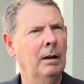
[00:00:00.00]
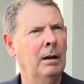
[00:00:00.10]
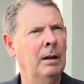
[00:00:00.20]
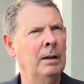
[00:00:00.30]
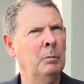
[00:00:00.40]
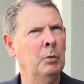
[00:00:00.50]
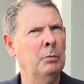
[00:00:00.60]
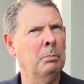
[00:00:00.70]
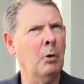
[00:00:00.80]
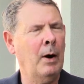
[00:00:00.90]
down. It was
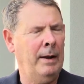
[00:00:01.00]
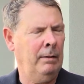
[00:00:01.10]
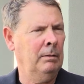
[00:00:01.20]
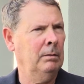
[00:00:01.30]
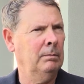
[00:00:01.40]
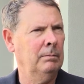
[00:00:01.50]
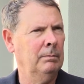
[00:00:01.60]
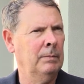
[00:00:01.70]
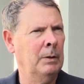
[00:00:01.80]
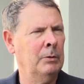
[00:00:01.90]
brown.
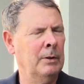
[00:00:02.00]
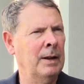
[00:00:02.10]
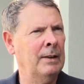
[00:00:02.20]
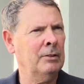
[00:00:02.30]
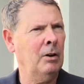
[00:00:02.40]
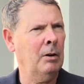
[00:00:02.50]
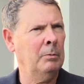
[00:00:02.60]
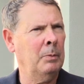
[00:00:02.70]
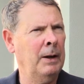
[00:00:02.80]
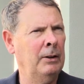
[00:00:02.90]
It was a nice car. It was
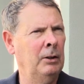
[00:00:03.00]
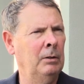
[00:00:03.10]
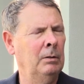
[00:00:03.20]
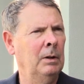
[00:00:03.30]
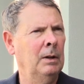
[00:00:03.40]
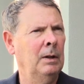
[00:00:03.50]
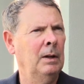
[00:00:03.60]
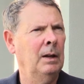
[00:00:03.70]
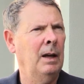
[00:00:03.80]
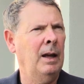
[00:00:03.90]
brand new.
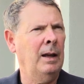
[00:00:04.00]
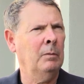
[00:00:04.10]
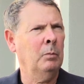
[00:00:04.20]
And